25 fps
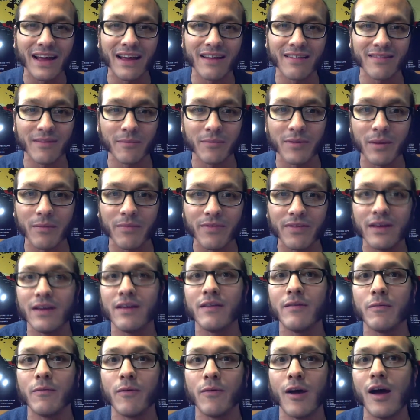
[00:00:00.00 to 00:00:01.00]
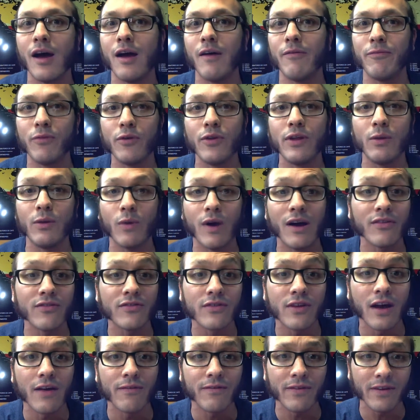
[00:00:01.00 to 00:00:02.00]
I sometimes think fully
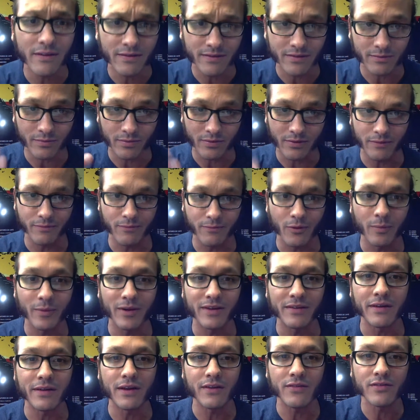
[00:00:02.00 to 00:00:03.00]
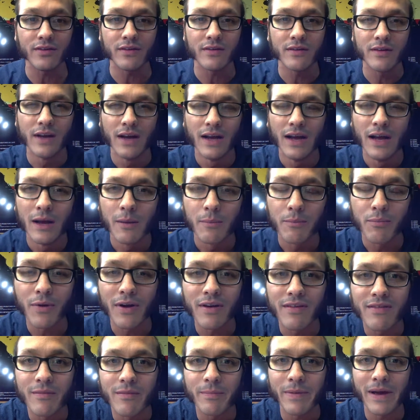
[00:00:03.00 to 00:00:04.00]
washed coffees, the fermentation
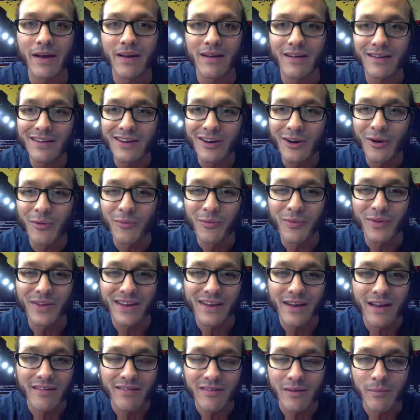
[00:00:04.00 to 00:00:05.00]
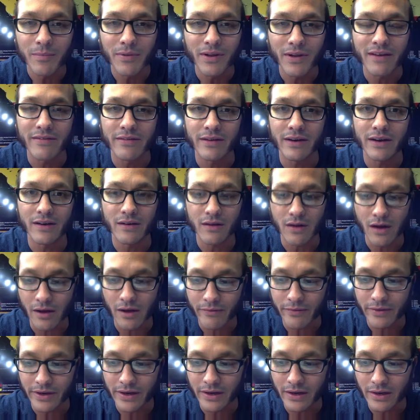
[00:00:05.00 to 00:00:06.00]
brings about really nice complexity in
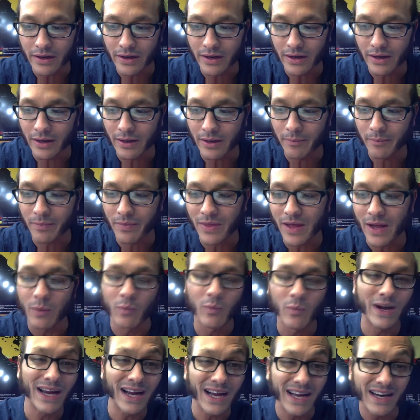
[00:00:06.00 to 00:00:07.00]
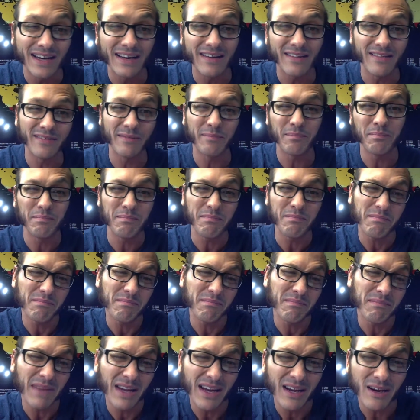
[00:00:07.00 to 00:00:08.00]
coffee that white honeys
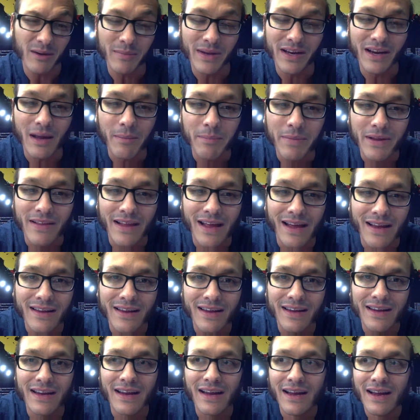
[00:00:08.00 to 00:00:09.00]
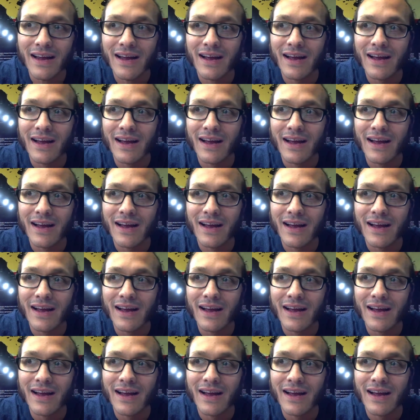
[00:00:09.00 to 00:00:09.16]
may or may not be lacking.